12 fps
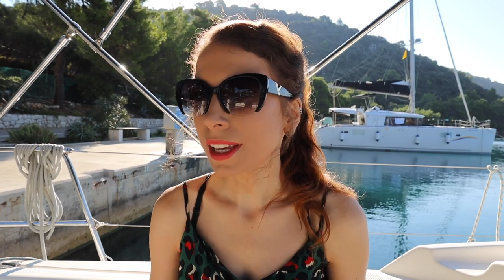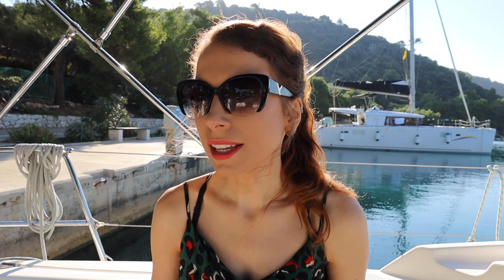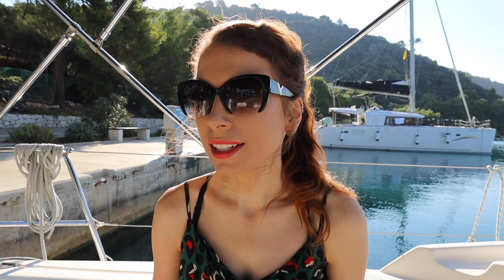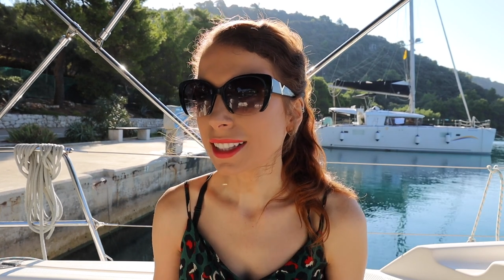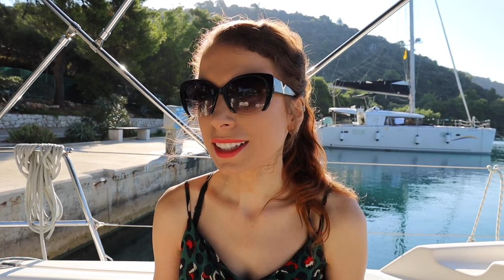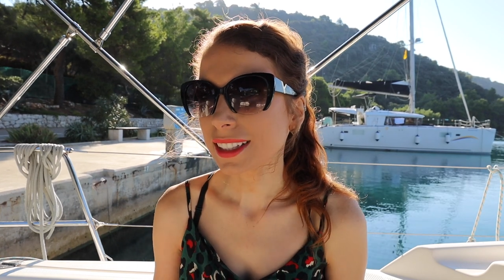
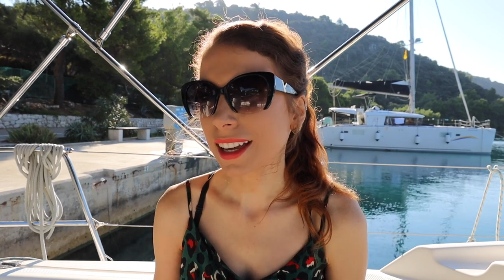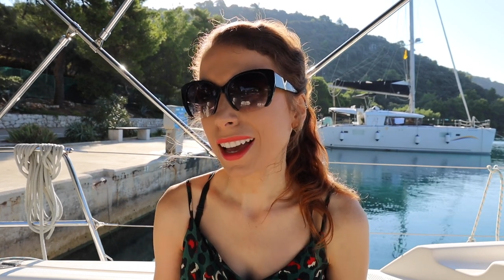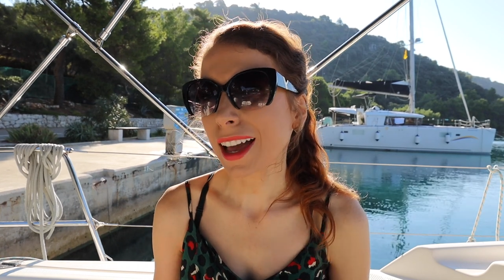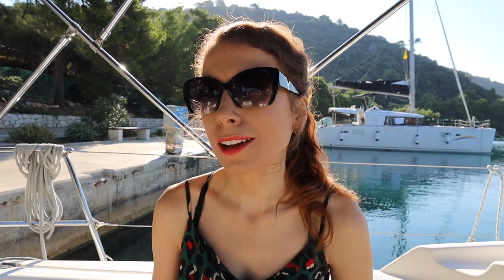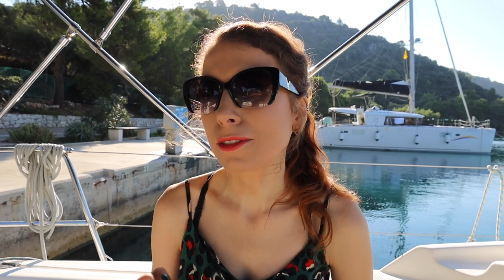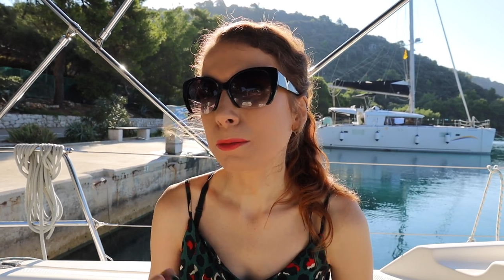It's
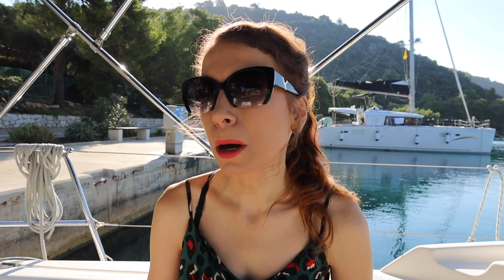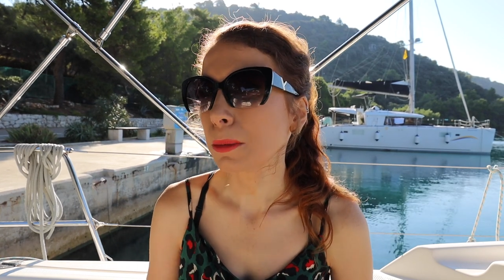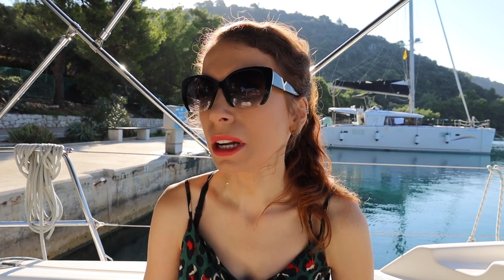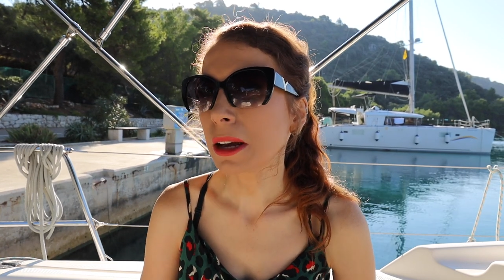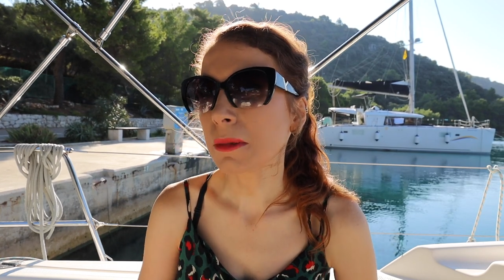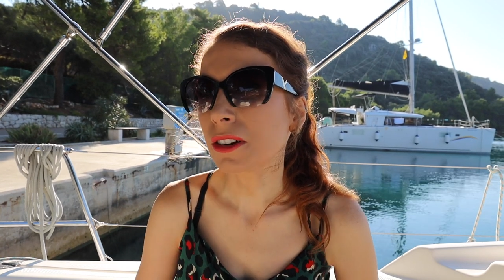
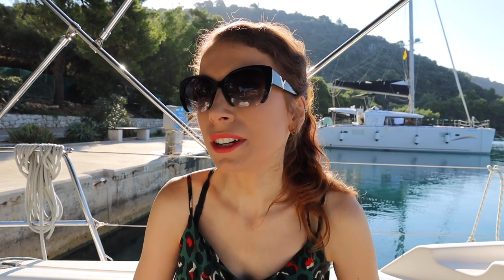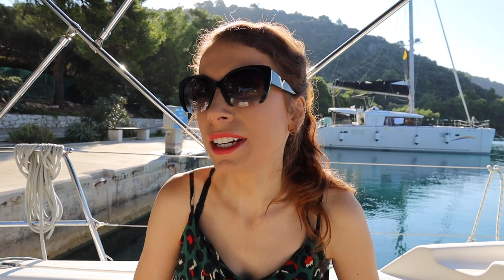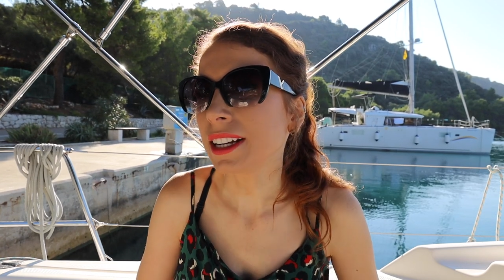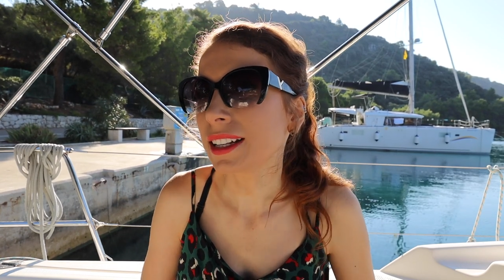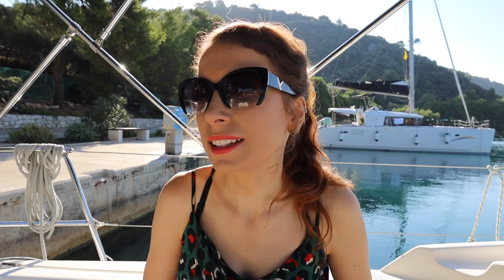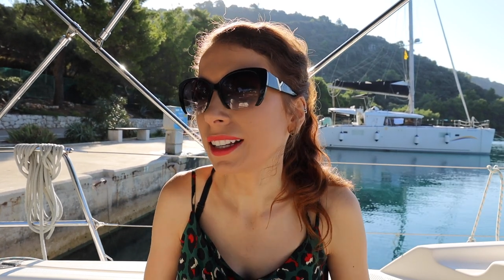popular
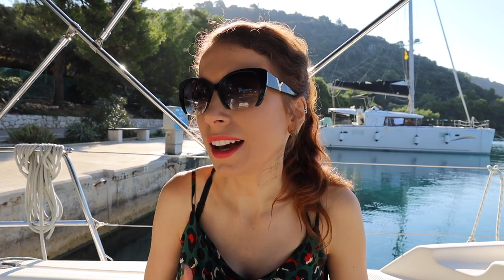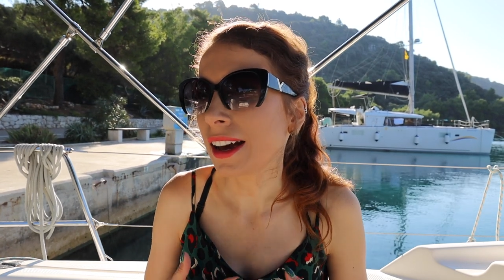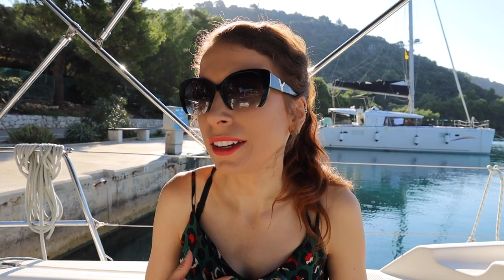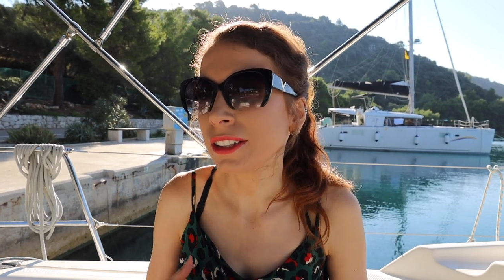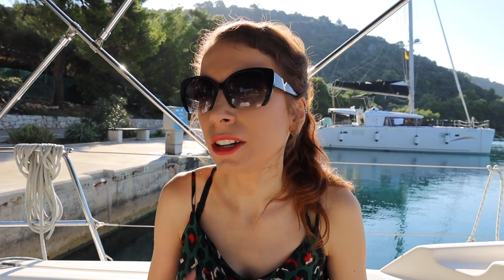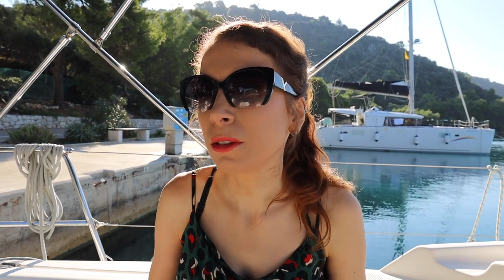marinas
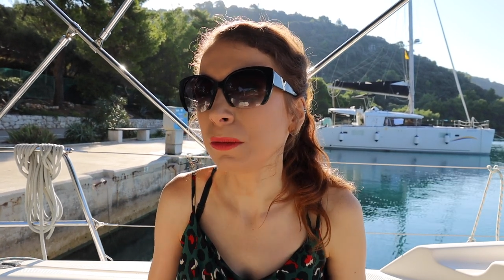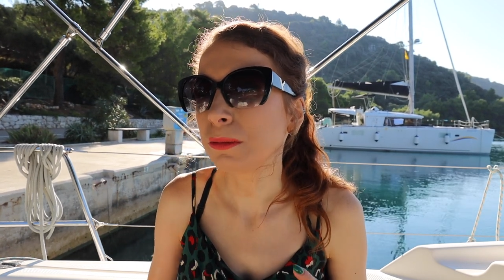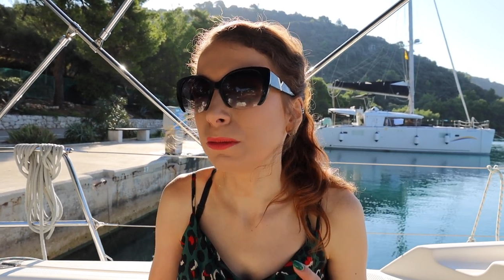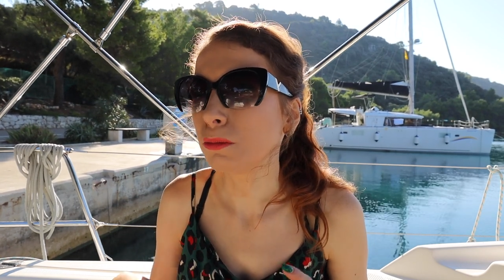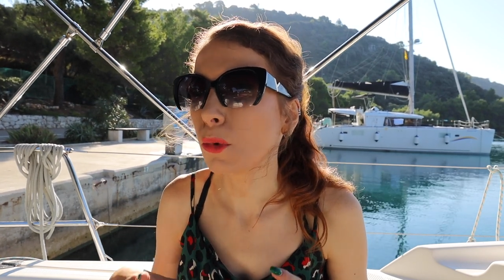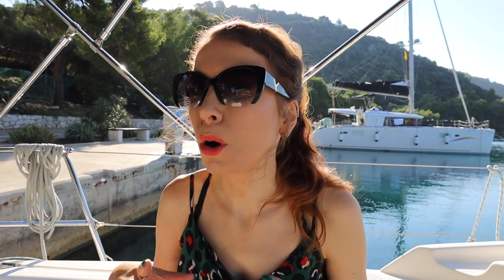are, you know,
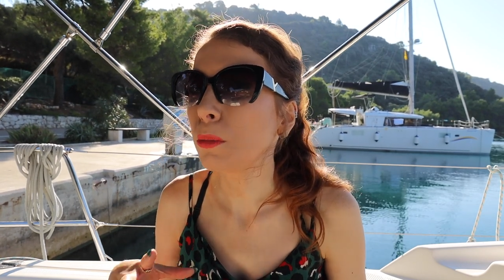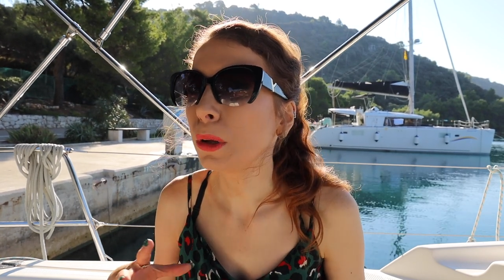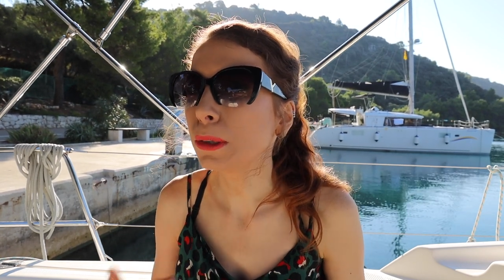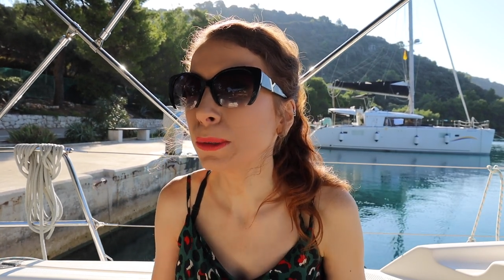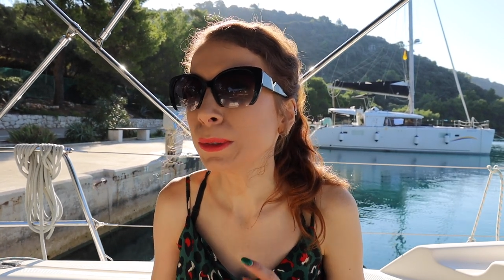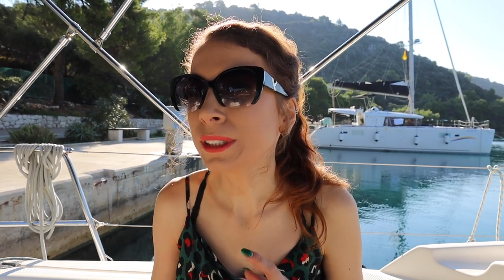more
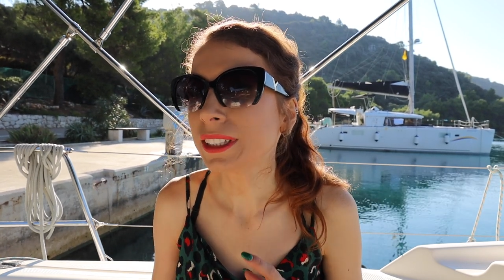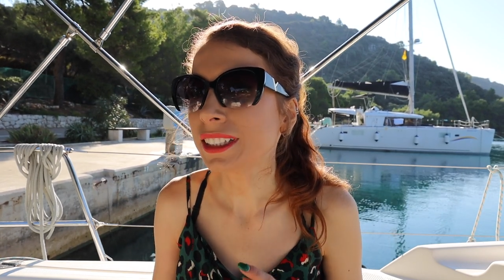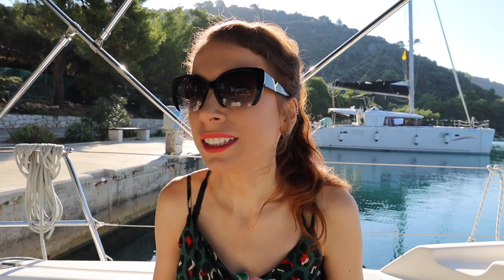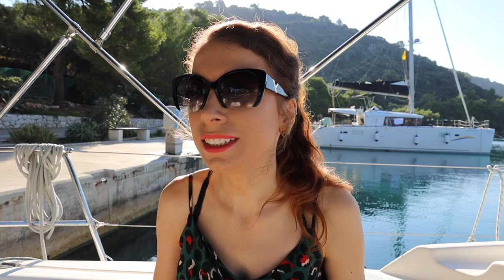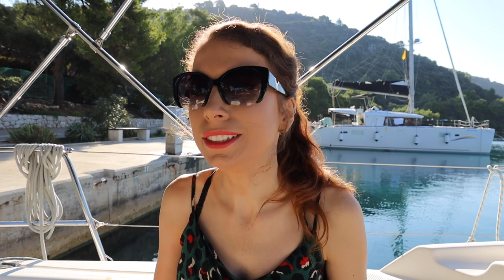polluted.